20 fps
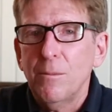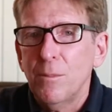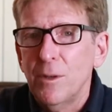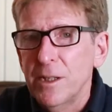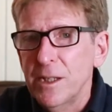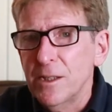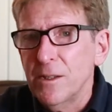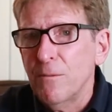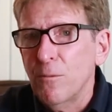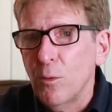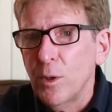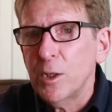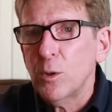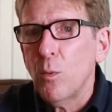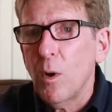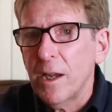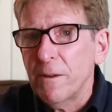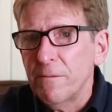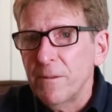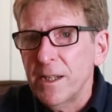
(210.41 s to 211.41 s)
Please avoid
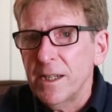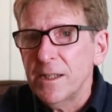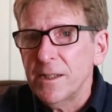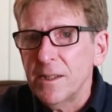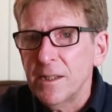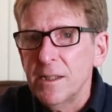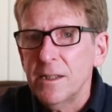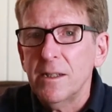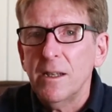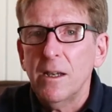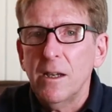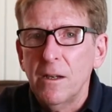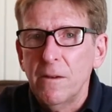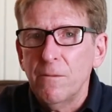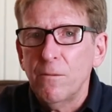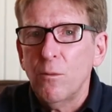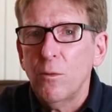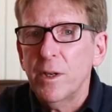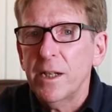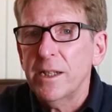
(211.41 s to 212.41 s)
guaifenesin,
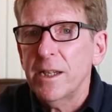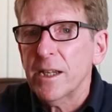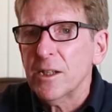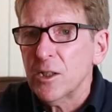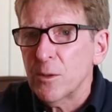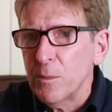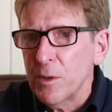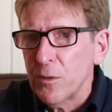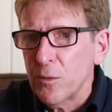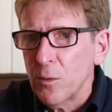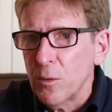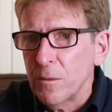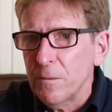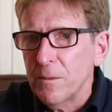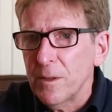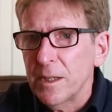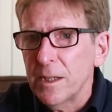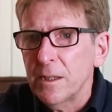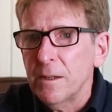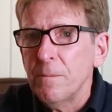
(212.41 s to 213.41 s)
avoid
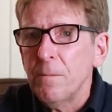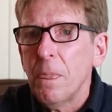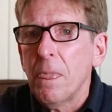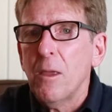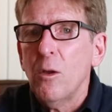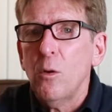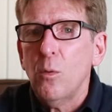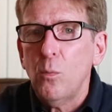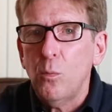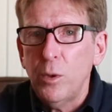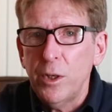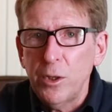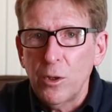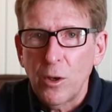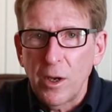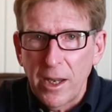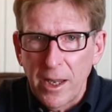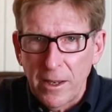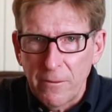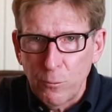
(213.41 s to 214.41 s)
dextromethorphan when
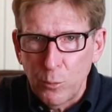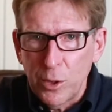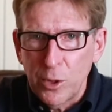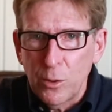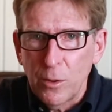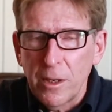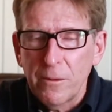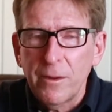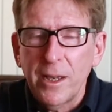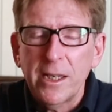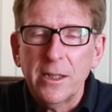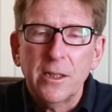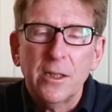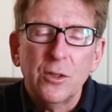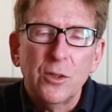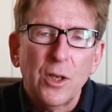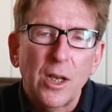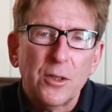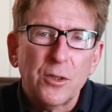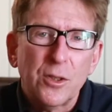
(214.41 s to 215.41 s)
you have head
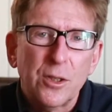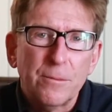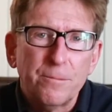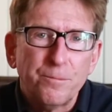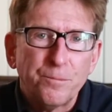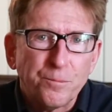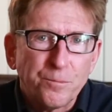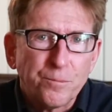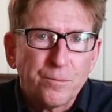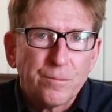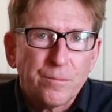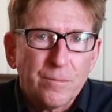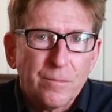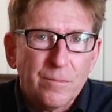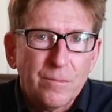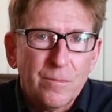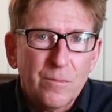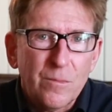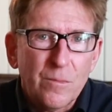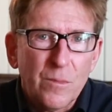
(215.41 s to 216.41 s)
congestion.
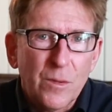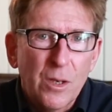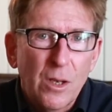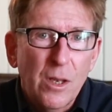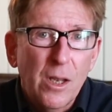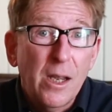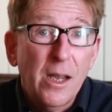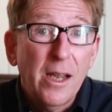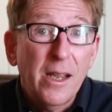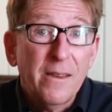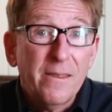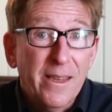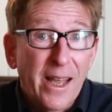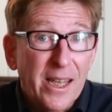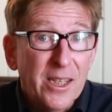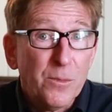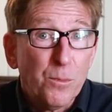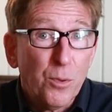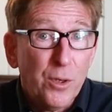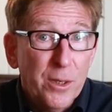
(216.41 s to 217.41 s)

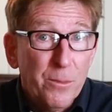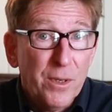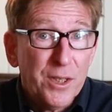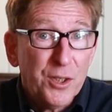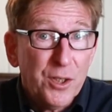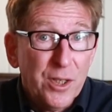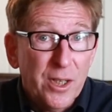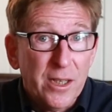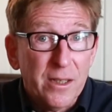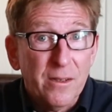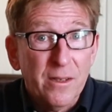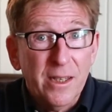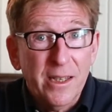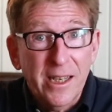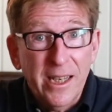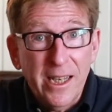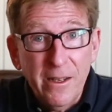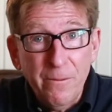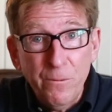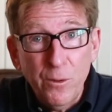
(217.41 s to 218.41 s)
That's pretty much it.
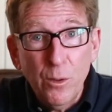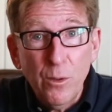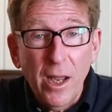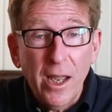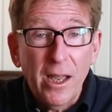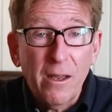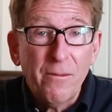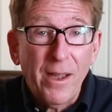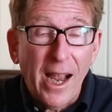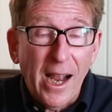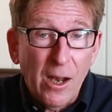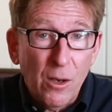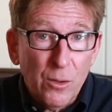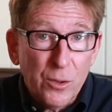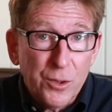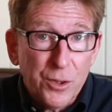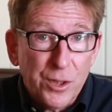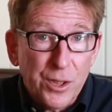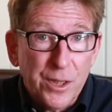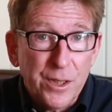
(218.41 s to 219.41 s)
If you have
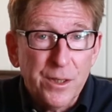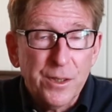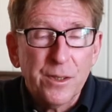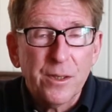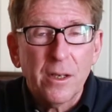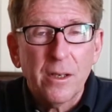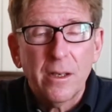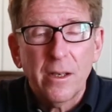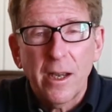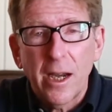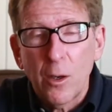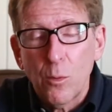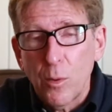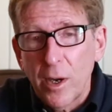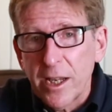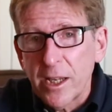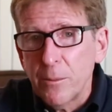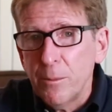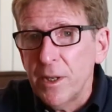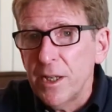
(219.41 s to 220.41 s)
allergies, I
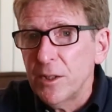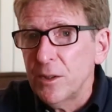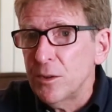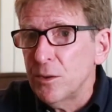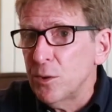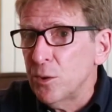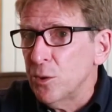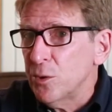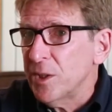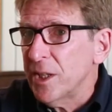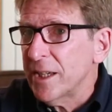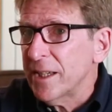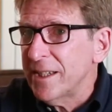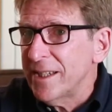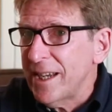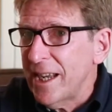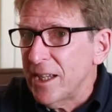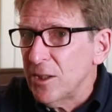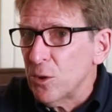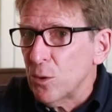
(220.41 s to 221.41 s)
recommend using a
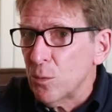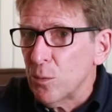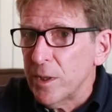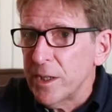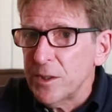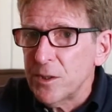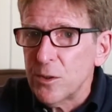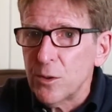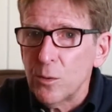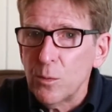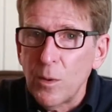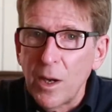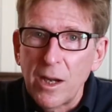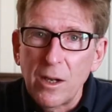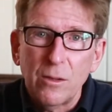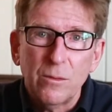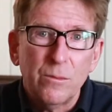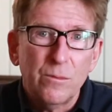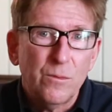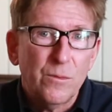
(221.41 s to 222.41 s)
nasal rinse
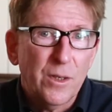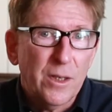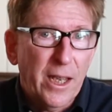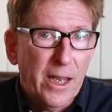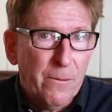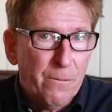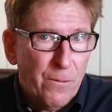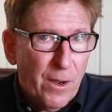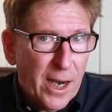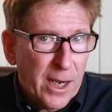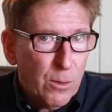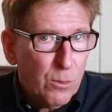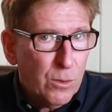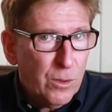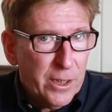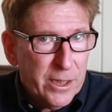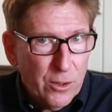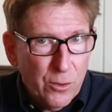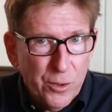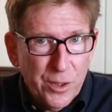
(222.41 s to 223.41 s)
throughout a
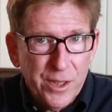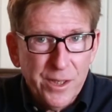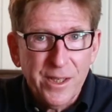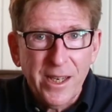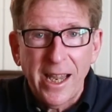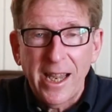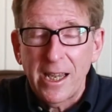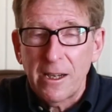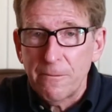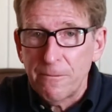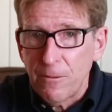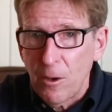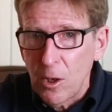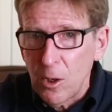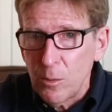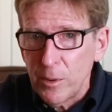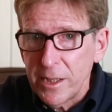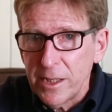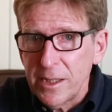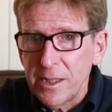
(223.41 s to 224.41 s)
viral illness and
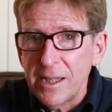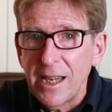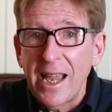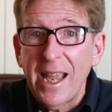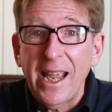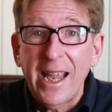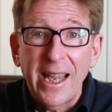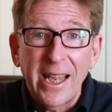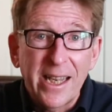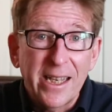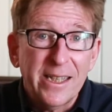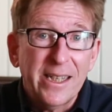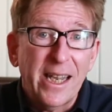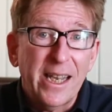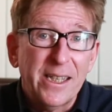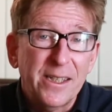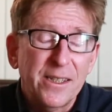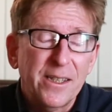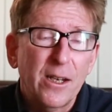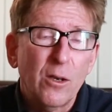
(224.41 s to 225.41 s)
following it, and a
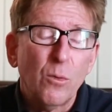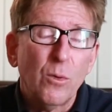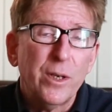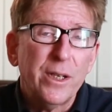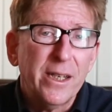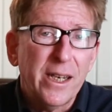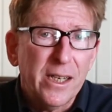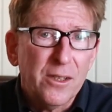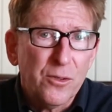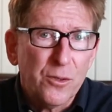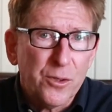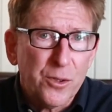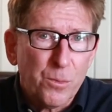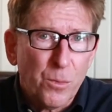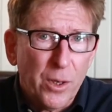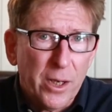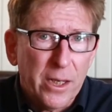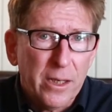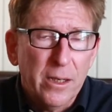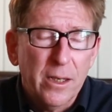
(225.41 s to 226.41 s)
steroid nasal
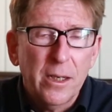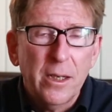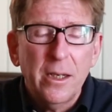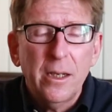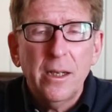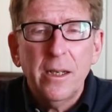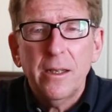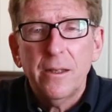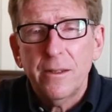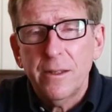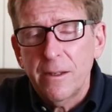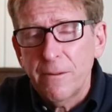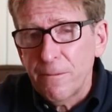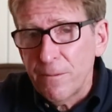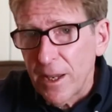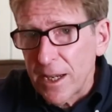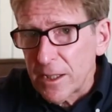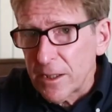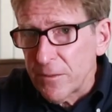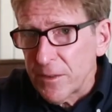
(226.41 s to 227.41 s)
spray. The
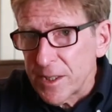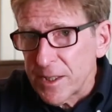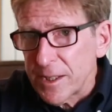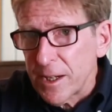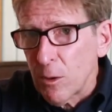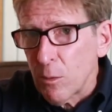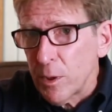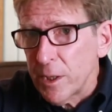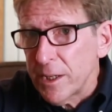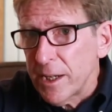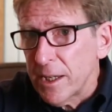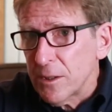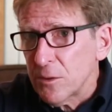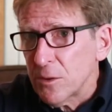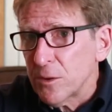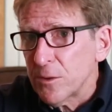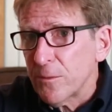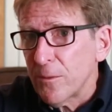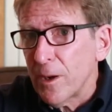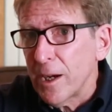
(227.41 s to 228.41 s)
effect of the steroid
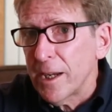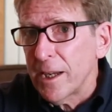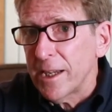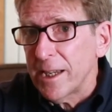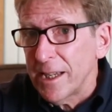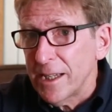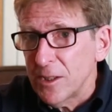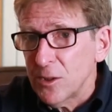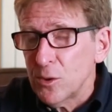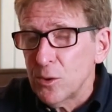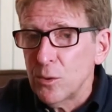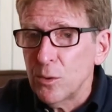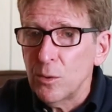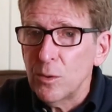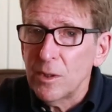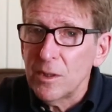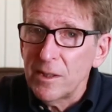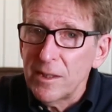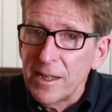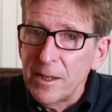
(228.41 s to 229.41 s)
nasal spray is
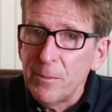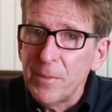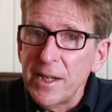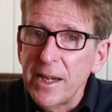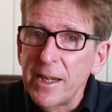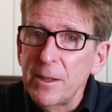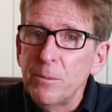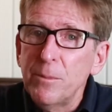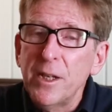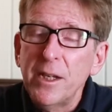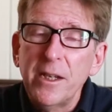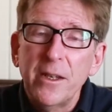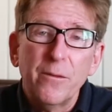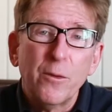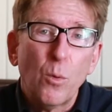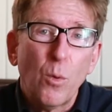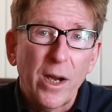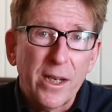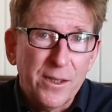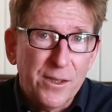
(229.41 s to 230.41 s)
to eliminate many of
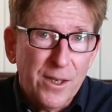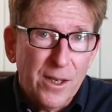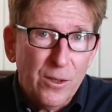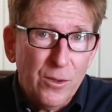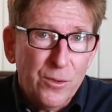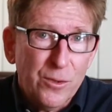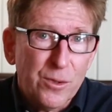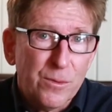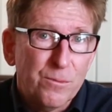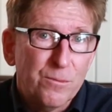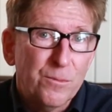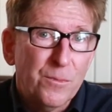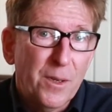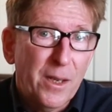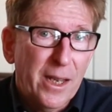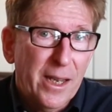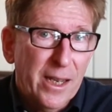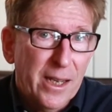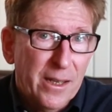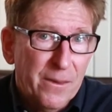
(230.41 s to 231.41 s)
the white cells,
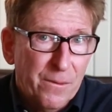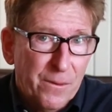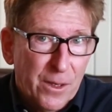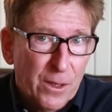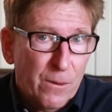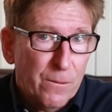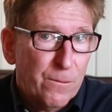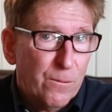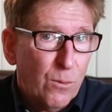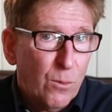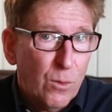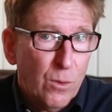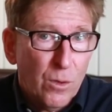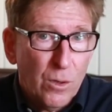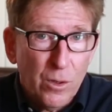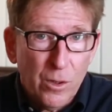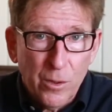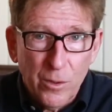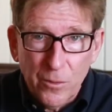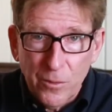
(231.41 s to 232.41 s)
and
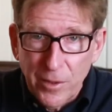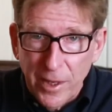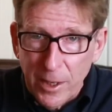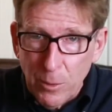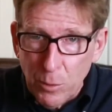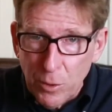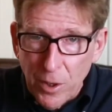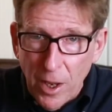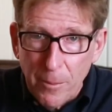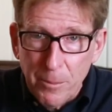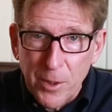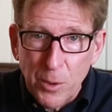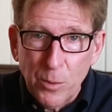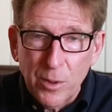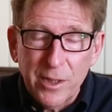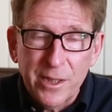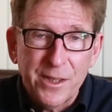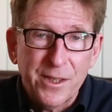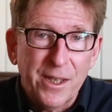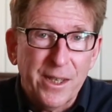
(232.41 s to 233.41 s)
therefore they will not be
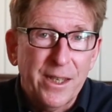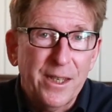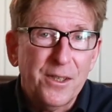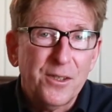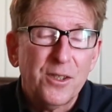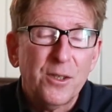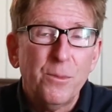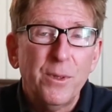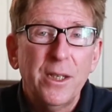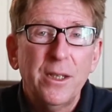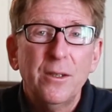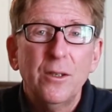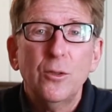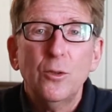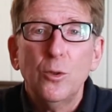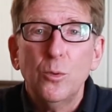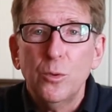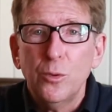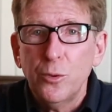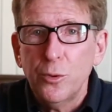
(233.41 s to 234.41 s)
releasing histamine.
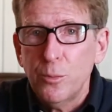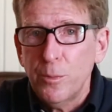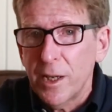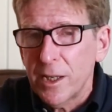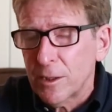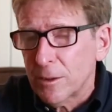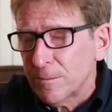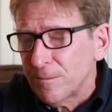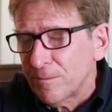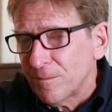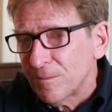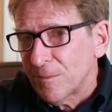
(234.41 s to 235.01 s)
You will do better.